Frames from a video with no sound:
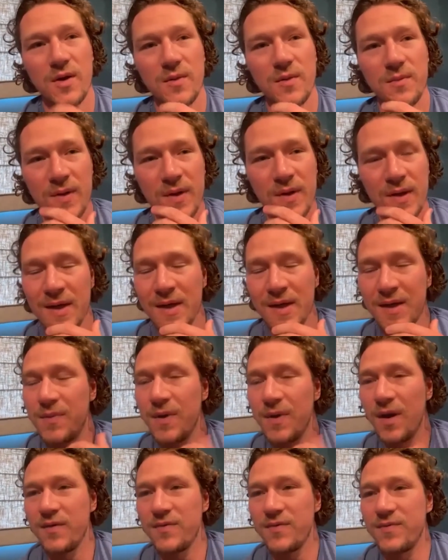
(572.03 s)
I'll
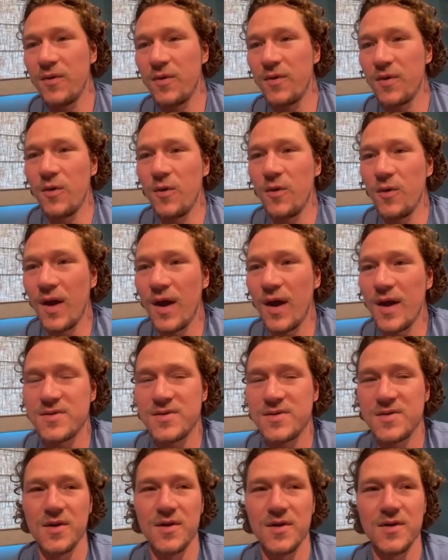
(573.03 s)
be on the phone a whole lot.
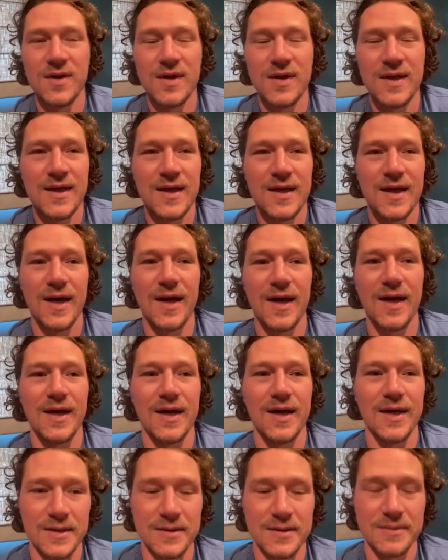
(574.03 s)
So
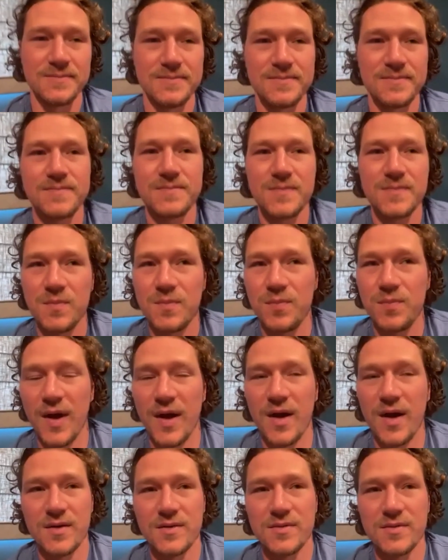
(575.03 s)
plan
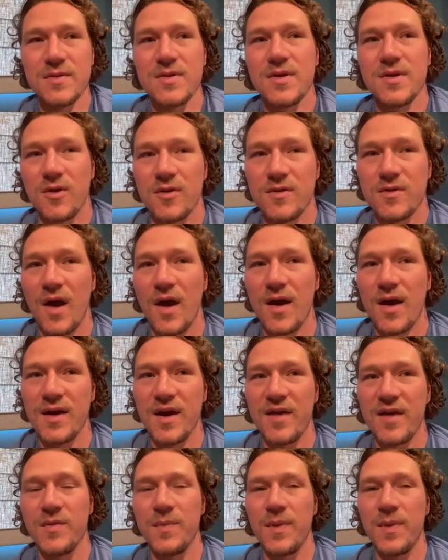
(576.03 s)
on, you know, talking
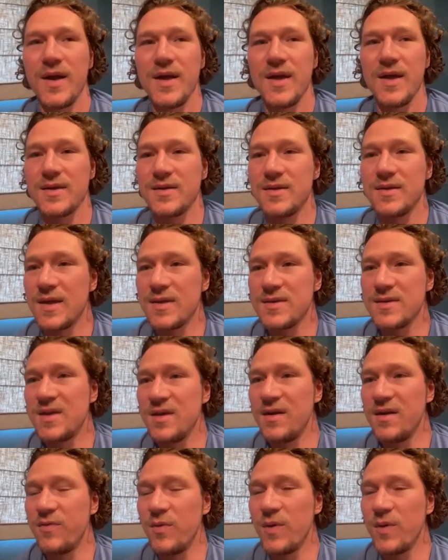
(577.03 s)
to everybody and
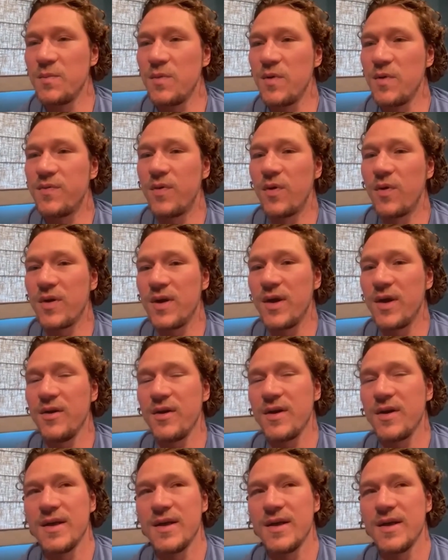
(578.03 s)
seeing if we can move forward here.